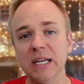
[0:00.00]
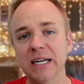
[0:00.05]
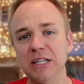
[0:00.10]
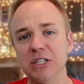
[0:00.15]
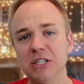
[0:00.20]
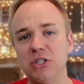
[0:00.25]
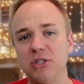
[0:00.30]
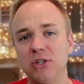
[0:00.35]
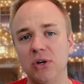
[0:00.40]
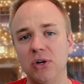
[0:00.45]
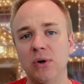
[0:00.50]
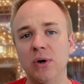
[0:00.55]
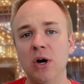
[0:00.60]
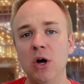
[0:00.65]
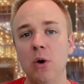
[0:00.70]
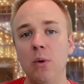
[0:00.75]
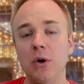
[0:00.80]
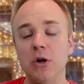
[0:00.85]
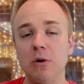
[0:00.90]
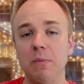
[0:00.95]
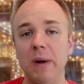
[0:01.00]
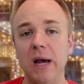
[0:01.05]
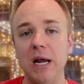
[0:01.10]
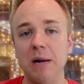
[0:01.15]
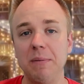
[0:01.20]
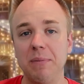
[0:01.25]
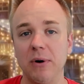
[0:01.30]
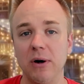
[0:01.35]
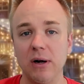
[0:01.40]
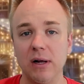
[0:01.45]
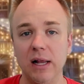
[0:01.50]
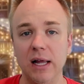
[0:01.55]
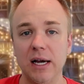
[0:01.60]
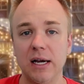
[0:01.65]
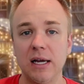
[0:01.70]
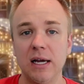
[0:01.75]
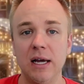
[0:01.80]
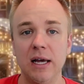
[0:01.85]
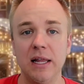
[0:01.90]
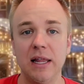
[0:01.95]
And so when you pay per
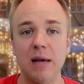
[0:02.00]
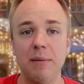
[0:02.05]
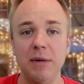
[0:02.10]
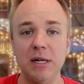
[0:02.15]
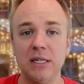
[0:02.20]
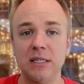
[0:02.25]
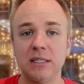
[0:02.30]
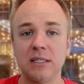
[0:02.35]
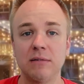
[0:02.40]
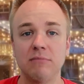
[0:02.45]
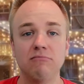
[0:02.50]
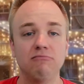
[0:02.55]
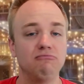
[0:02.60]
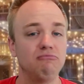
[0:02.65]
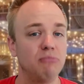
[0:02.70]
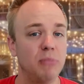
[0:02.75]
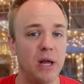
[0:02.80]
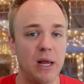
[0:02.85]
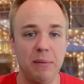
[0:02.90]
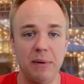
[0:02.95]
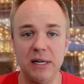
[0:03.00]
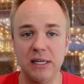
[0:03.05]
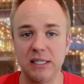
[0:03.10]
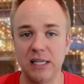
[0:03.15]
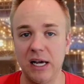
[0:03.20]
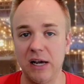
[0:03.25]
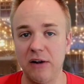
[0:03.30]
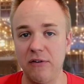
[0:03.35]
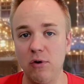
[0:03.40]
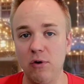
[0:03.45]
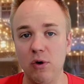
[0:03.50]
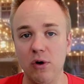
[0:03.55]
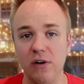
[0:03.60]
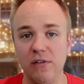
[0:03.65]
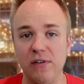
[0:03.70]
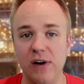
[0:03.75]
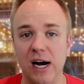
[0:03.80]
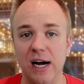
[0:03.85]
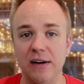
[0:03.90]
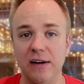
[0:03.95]
click, that means maybe say 4,
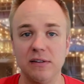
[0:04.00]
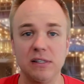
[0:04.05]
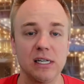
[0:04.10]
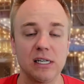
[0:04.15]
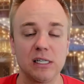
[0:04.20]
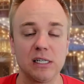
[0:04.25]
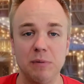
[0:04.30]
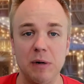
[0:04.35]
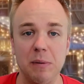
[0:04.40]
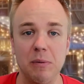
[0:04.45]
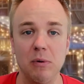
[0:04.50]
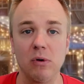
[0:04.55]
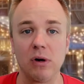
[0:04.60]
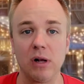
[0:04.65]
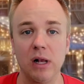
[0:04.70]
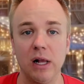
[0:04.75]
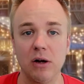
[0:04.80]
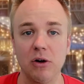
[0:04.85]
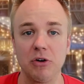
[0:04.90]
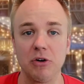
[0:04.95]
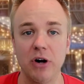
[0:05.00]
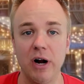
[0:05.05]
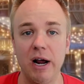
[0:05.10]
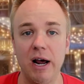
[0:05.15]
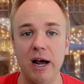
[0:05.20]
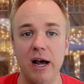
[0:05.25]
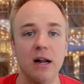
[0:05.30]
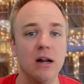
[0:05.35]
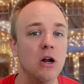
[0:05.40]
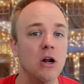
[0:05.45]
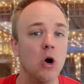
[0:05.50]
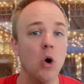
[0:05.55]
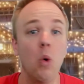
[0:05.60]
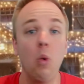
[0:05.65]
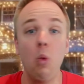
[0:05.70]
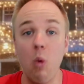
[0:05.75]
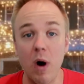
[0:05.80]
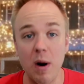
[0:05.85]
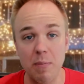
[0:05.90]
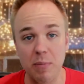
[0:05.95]
5, 6 people click on your ad,
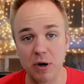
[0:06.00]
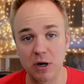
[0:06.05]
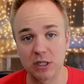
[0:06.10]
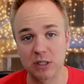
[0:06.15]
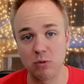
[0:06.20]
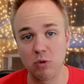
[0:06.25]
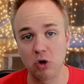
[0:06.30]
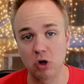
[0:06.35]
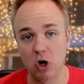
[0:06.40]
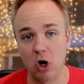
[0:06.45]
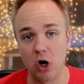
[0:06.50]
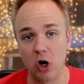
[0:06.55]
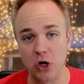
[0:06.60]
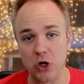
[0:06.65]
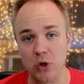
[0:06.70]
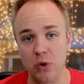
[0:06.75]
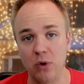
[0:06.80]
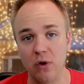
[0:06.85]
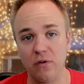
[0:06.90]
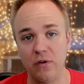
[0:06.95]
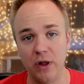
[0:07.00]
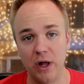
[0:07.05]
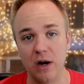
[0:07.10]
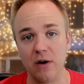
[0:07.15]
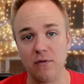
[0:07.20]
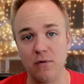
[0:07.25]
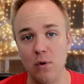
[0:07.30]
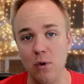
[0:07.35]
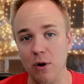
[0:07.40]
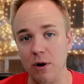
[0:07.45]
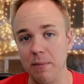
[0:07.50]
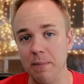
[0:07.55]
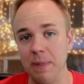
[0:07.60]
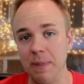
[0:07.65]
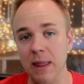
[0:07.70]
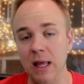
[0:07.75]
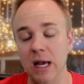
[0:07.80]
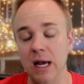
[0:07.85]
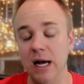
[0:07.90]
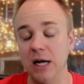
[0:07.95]
one person will call you or fill out a form.
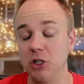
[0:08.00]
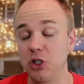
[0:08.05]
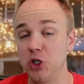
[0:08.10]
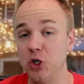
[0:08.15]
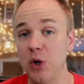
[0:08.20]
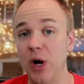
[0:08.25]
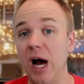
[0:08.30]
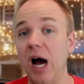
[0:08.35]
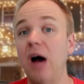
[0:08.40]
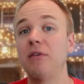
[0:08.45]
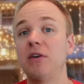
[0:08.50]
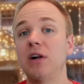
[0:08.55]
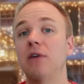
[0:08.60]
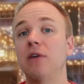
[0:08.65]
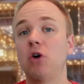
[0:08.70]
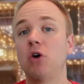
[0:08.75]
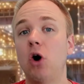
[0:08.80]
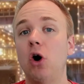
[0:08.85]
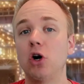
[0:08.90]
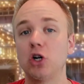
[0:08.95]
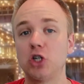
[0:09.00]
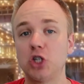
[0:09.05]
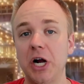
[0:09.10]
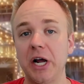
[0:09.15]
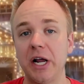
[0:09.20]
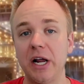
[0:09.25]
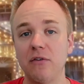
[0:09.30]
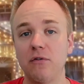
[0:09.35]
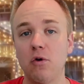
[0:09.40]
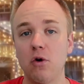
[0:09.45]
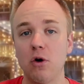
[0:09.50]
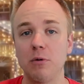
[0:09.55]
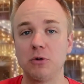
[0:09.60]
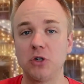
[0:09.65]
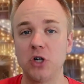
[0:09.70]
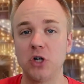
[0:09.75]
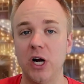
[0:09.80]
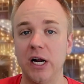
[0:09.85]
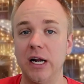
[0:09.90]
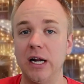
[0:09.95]
And so you have to have call tracking and form
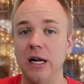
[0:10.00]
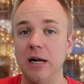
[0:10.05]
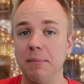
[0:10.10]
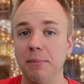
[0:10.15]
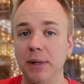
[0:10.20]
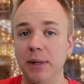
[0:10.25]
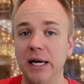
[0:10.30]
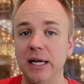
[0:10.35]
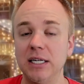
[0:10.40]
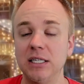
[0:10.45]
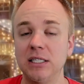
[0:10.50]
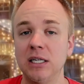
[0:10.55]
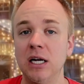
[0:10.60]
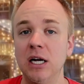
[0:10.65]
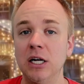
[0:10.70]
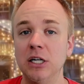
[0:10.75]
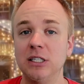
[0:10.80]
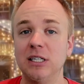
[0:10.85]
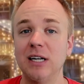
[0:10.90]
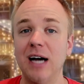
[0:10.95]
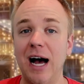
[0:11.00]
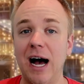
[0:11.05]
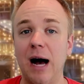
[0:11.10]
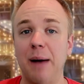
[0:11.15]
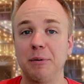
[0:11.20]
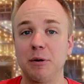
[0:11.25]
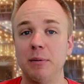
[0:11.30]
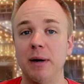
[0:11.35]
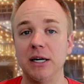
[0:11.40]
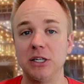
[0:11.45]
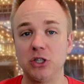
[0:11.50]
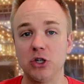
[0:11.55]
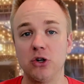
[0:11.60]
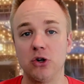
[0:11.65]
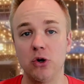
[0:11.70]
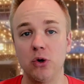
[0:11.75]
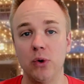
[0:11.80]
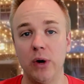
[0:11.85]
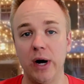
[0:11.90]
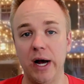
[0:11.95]
tracking in place to optimize your
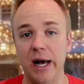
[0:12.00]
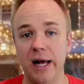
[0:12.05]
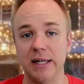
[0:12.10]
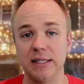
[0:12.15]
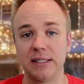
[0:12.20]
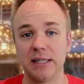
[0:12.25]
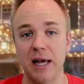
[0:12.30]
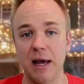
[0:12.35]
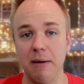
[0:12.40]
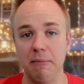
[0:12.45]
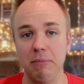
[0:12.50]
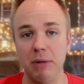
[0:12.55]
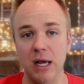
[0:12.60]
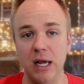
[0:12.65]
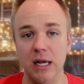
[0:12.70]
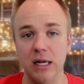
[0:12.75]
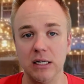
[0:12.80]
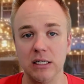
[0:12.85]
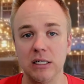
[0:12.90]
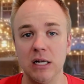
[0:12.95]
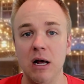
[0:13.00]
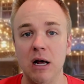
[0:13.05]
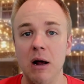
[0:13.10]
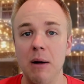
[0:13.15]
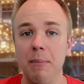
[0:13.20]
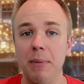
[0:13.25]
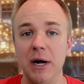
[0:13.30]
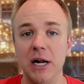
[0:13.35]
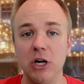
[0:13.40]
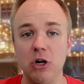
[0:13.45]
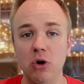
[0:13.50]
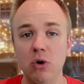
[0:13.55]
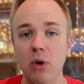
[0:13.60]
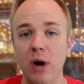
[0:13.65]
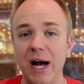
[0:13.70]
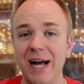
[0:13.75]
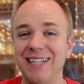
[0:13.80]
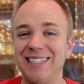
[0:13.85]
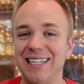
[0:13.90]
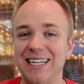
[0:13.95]
Google Ads campaigns. But Google
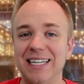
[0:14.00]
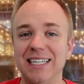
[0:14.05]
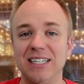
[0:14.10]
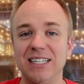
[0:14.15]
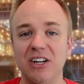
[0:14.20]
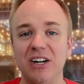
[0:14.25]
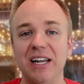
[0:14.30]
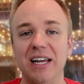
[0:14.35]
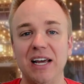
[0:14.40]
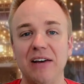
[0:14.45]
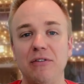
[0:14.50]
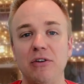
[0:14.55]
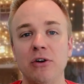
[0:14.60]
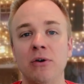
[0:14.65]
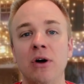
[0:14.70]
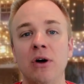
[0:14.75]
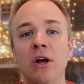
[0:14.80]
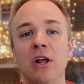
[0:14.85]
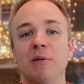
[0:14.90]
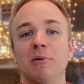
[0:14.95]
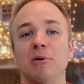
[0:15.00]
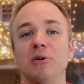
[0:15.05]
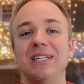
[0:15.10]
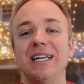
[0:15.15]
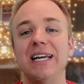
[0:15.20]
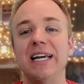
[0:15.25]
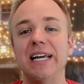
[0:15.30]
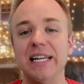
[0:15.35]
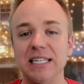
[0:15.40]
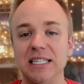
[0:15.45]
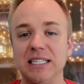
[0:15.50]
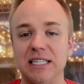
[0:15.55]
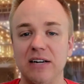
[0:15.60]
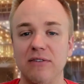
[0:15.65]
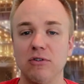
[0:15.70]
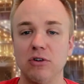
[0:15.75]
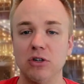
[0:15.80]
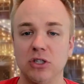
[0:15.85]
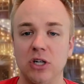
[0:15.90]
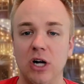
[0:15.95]
Ads is going to give you those
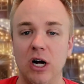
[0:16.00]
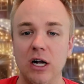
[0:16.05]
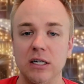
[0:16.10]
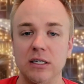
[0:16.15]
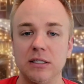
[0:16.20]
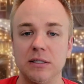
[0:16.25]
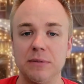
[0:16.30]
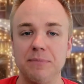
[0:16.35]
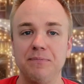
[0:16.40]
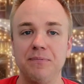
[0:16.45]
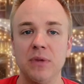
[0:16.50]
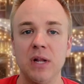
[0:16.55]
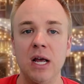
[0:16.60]
instant results.